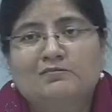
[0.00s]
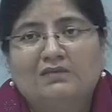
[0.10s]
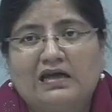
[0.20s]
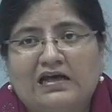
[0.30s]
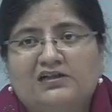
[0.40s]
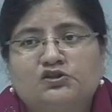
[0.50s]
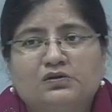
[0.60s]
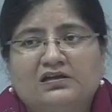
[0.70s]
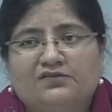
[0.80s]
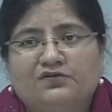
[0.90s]

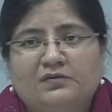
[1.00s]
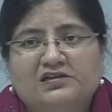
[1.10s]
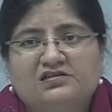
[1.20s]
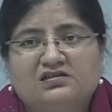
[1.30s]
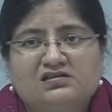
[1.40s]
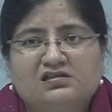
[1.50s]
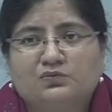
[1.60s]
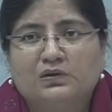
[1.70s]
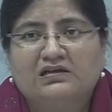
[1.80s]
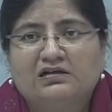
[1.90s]
actual information is in
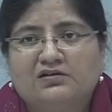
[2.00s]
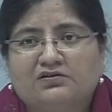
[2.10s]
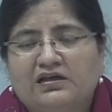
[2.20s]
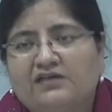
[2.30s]
one country